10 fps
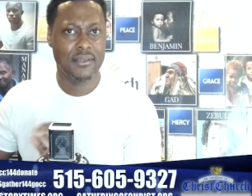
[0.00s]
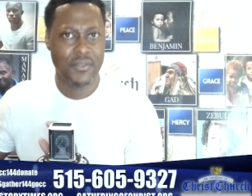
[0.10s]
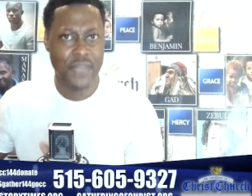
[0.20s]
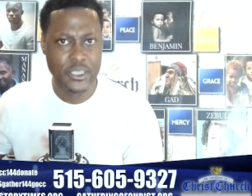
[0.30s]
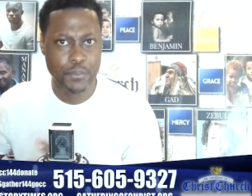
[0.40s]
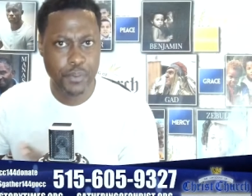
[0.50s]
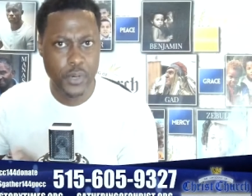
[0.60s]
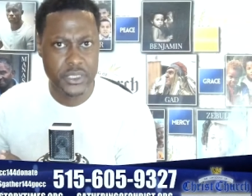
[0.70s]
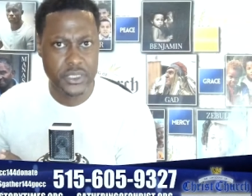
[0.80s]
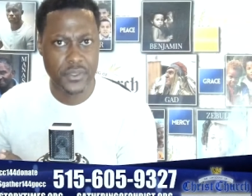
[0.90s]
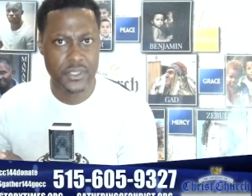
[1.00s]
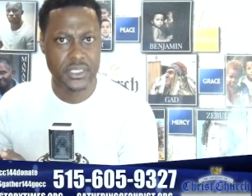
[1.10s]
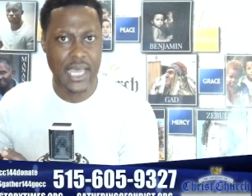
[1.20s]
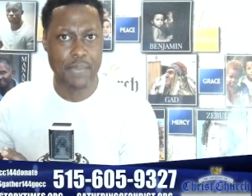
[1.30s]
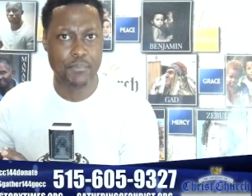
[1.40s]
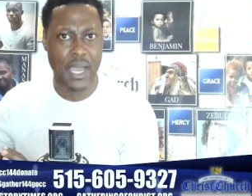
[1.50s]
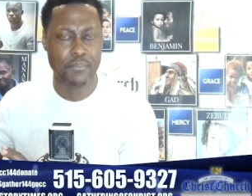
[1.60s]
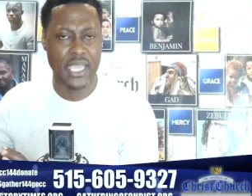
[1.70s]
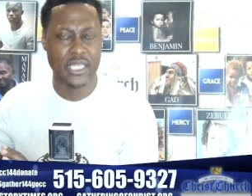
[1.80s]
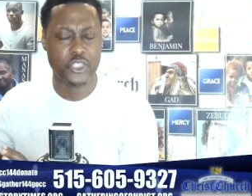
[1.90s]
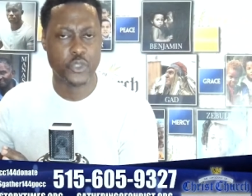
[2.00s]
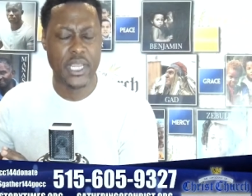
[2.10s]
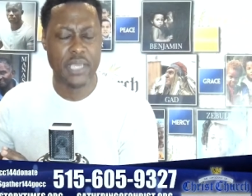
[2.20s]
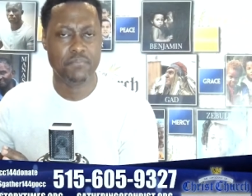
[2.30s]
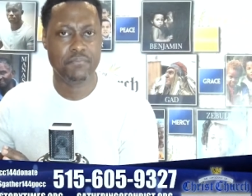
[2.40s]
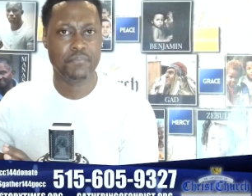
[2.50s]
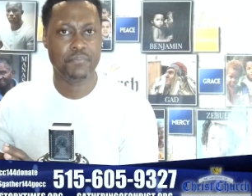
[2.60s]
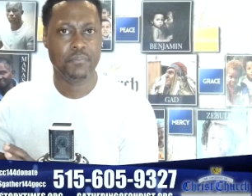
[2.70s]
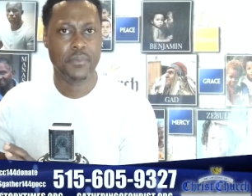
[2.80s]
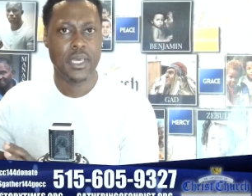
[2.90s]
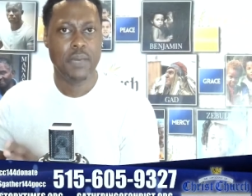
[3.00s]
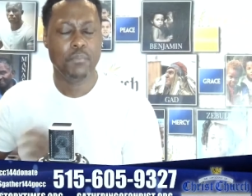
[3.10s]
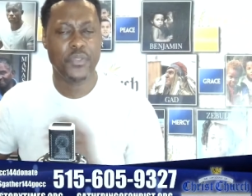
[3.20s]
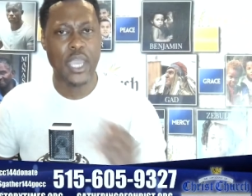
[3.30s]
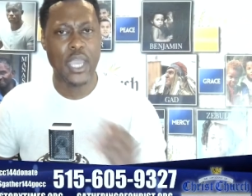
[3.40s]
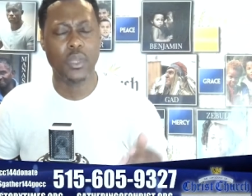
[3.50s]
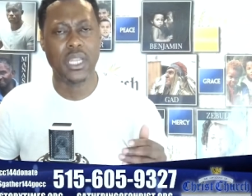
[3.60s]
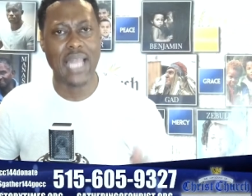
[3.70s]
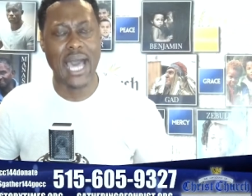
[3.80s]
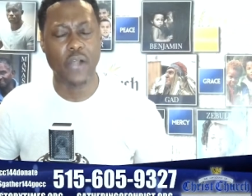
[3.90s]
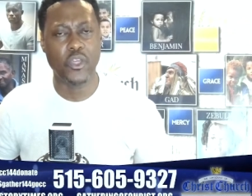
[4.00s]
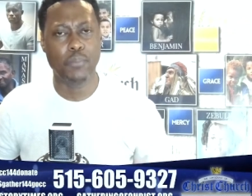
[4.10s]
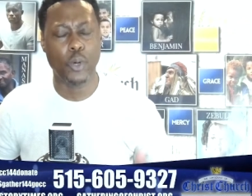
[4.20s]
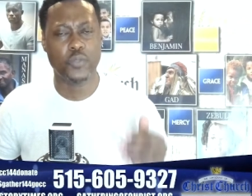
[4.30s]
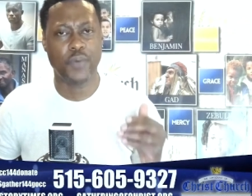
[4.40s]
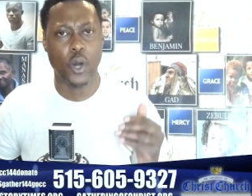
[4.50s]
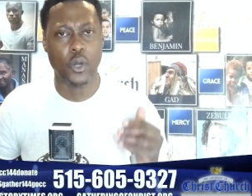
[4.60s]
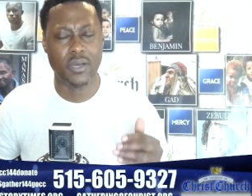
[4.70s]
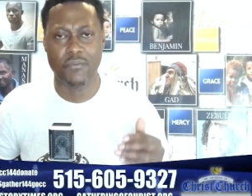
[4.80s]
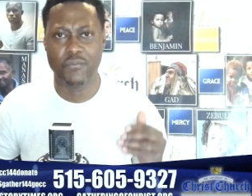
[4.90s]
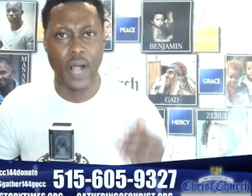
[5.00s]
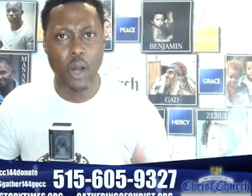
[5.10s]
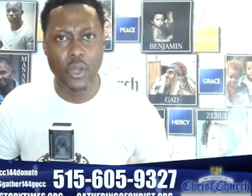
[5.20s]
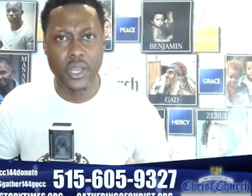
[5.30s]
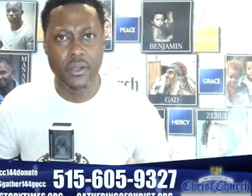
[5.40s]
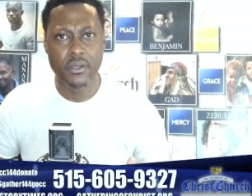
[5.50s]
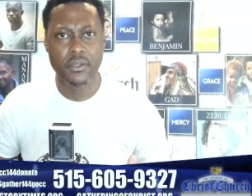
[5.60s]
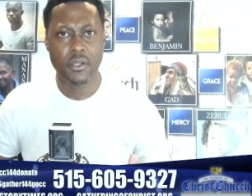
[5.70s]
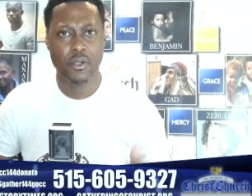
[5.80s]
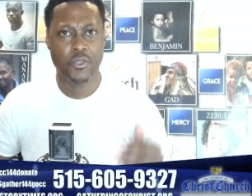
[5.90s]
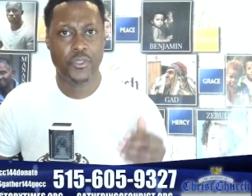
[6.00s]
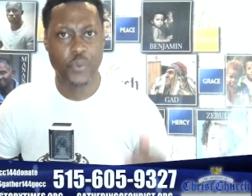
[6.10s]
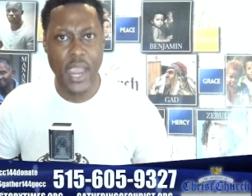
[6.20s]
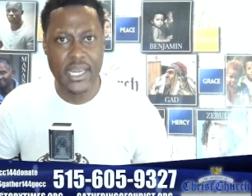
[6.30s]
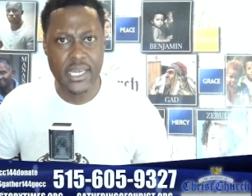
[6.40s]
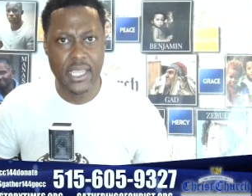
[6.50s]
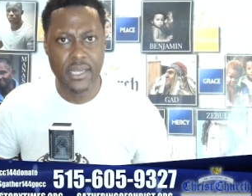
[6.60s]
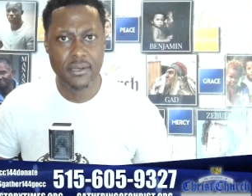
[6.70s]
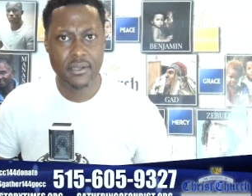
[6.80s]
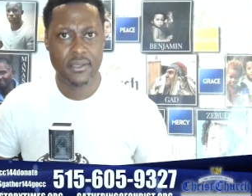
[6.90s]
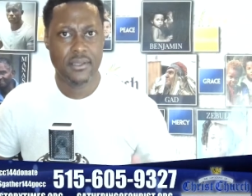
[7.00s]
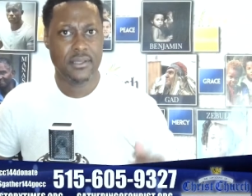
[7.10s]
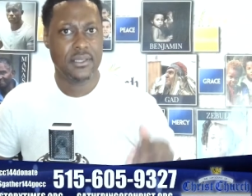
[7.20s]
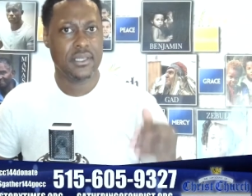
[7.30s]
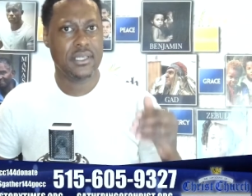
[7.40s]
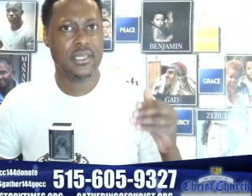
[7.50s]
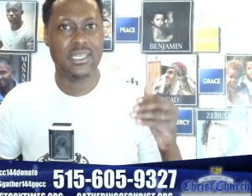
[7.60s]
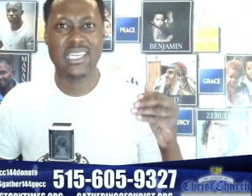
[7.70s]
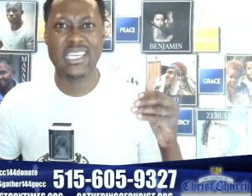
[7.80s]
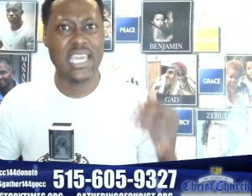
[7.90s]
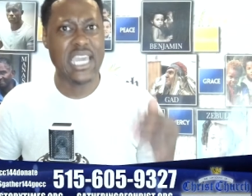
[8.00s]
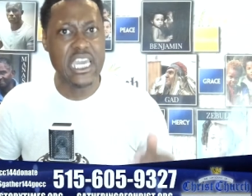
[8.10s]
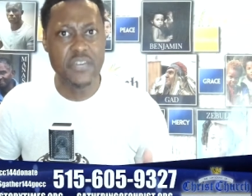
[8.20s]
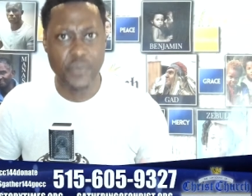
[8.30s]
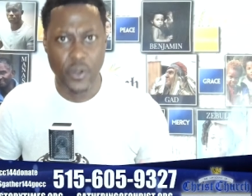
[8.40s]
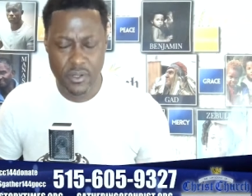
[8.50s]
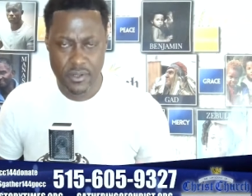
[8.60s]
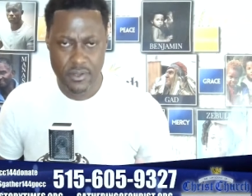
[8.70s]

that's pushed to the side by mainstream. But they will allow the most vul vulgar, threatening, evil